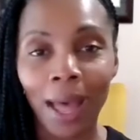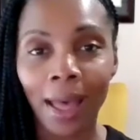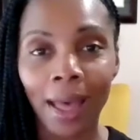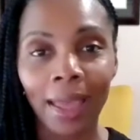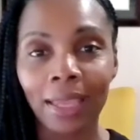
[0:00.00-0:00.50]

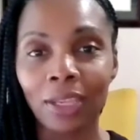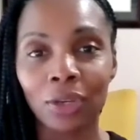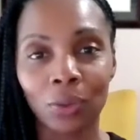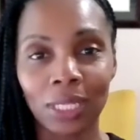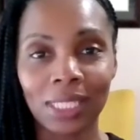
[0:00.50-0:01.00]
by,
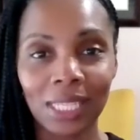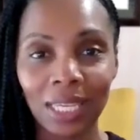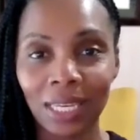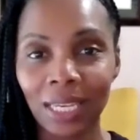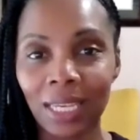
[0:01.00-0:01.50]
the
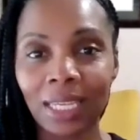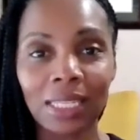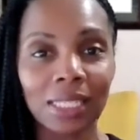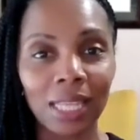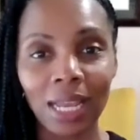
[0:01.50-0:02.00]
CD
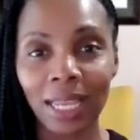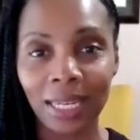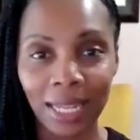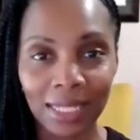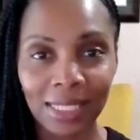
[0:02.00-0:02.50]
and stuck
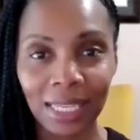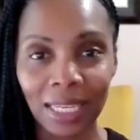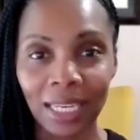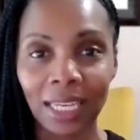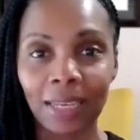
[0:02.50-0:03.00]
in that
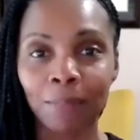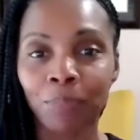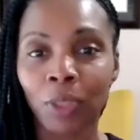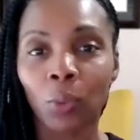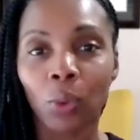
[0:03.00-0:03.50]
CD
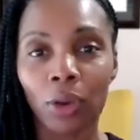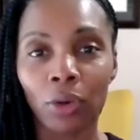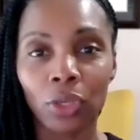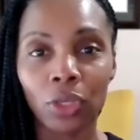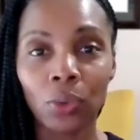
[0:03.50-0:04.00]

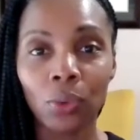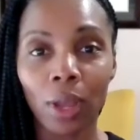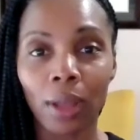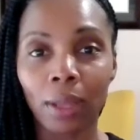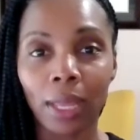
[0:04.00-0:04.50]
where
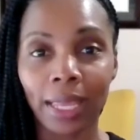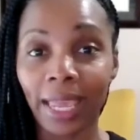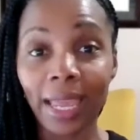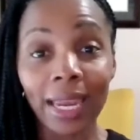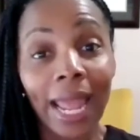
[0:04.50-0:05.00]
you
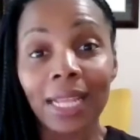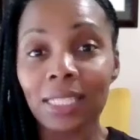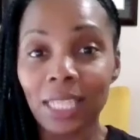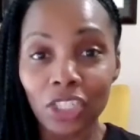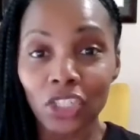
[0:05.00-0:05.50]
can't
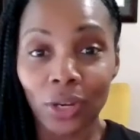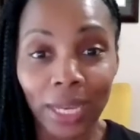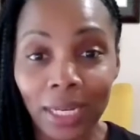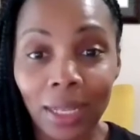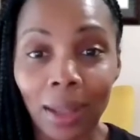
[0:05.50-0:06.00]
access your
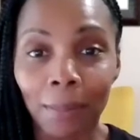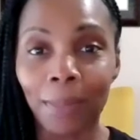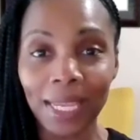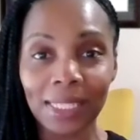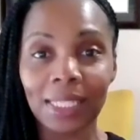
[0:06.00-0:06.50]

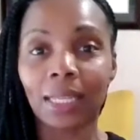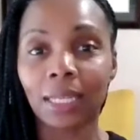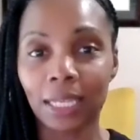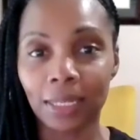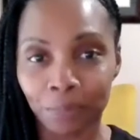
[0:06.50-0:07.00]
income,
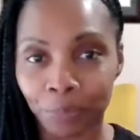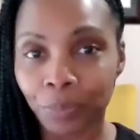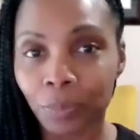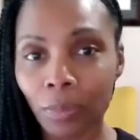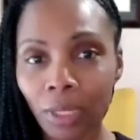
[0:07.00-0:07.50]
basically.
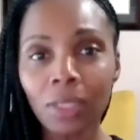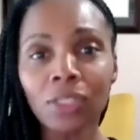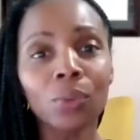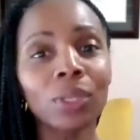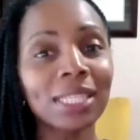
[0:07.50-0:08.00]

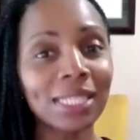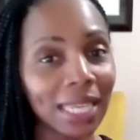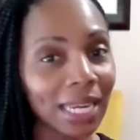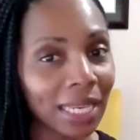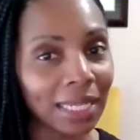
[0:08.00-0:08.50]
So with the
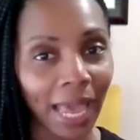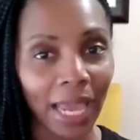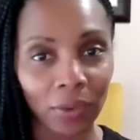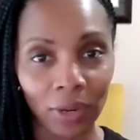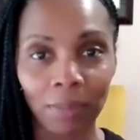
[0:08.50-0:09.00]
CD
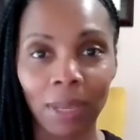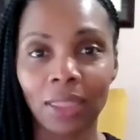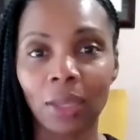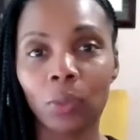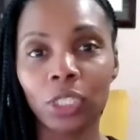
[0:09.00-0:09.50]
laddering
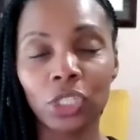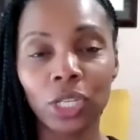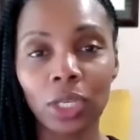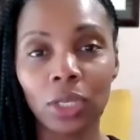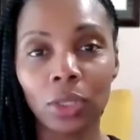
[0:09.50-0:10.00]
method, what
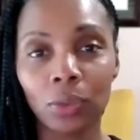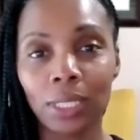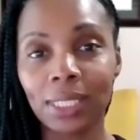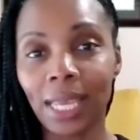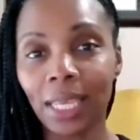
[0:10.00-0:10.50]
you can do
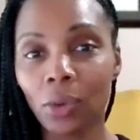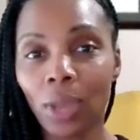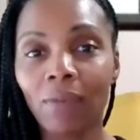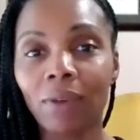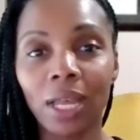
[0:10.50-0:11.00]
is say you
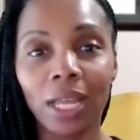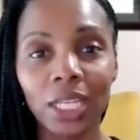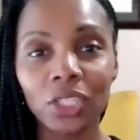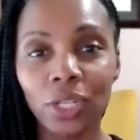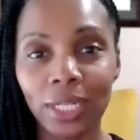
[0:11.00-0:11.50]
have a
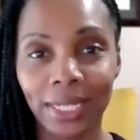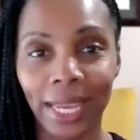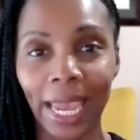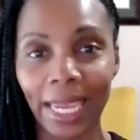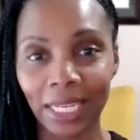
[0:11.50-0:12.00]

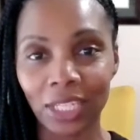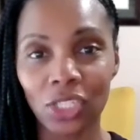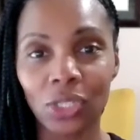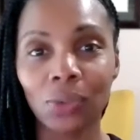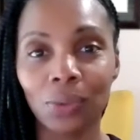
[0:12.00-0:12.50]

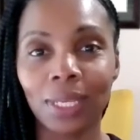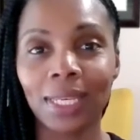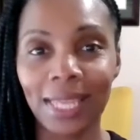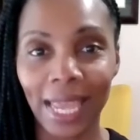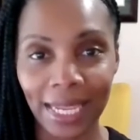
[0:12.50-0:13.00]

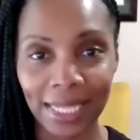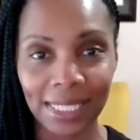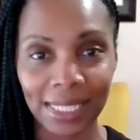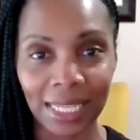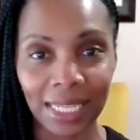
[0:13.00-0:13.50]
182-day
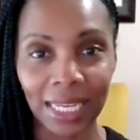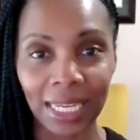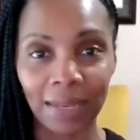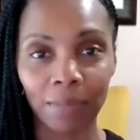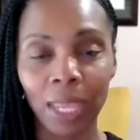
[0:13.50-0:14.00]

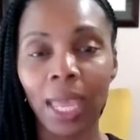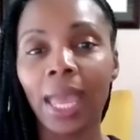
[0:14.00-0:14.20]
CD